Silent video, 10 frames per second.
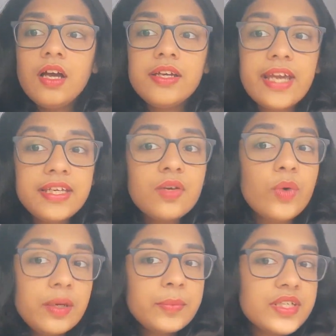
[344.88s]
getting
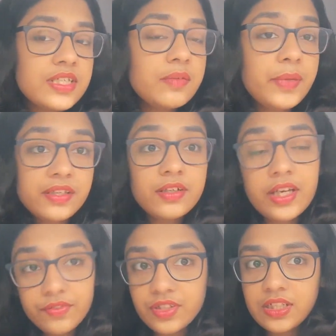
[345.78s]
1% better
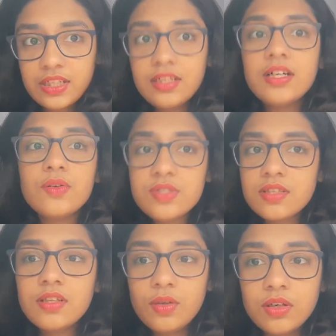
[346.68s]
every day counts
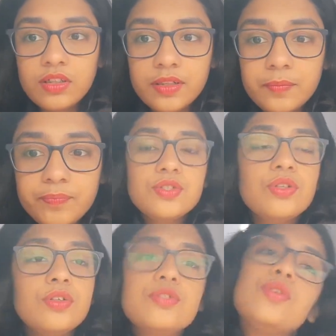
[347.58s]
in the long run.
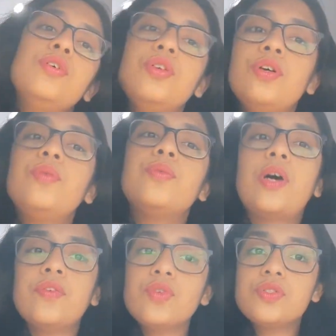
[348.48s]
So you know,
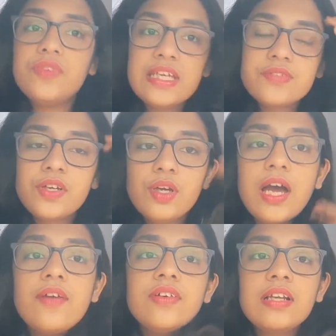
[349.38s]
one of those weeks where you're
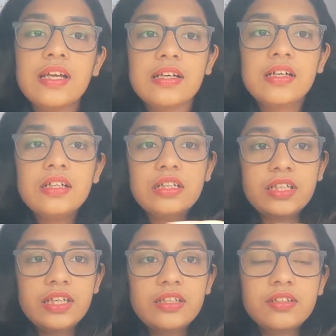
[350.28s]
having like a
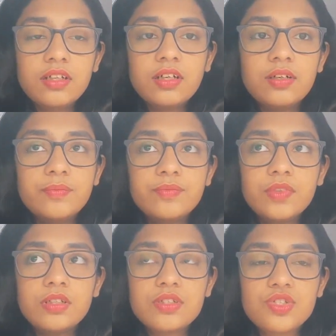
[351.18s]
great
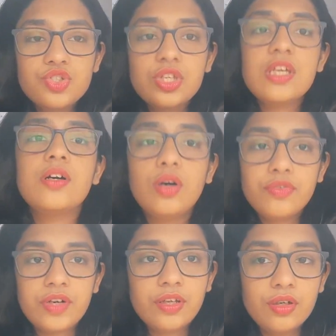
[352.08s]
streak
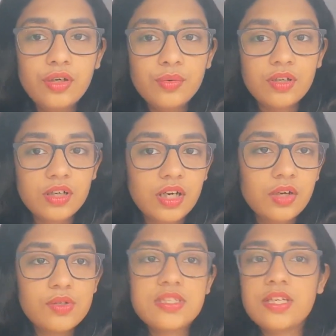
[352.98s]
of regular
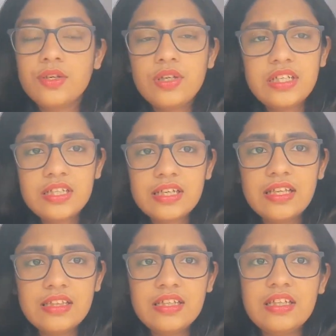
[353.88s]
workouts and you're eating
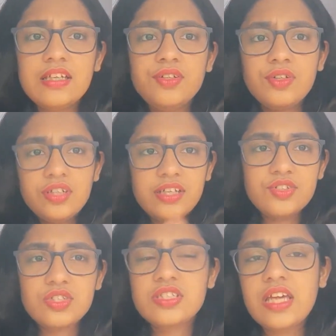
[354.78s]
healthy and you're like
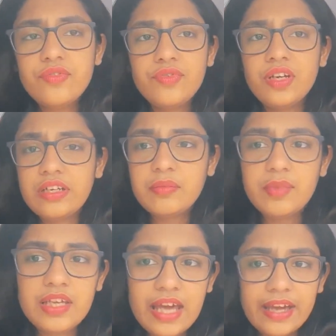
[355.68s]
just staying fit and
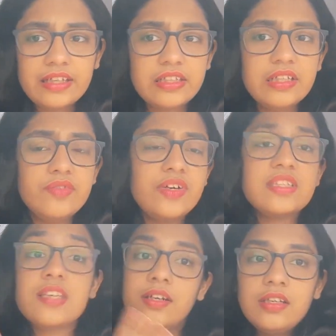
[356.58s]
being active,
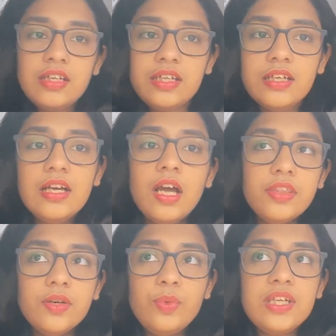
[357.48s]
and suddenly
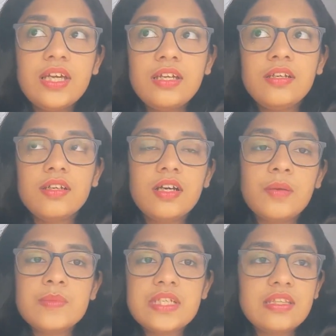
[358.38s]
the weekend
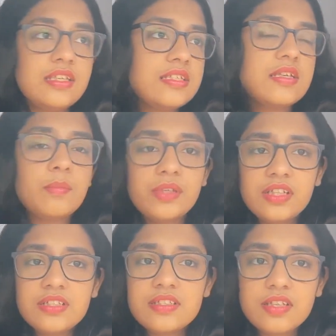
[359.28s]
comes and there is
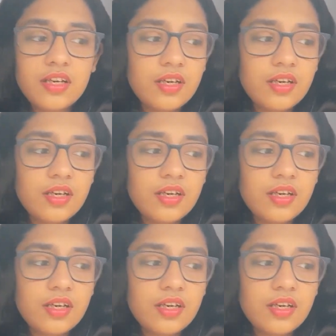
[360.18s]
somebody's,